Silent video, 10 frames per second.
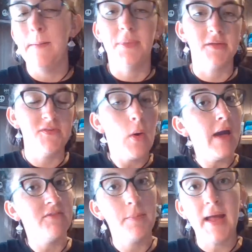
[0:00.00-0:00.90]
But if you
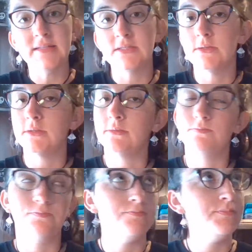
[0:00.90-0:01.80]
have a pencil,
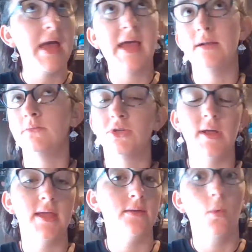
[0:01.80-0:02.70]
pen,
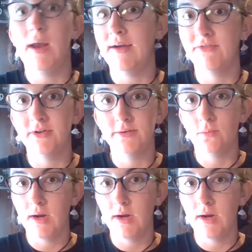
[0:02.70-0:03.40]
crayon, whatever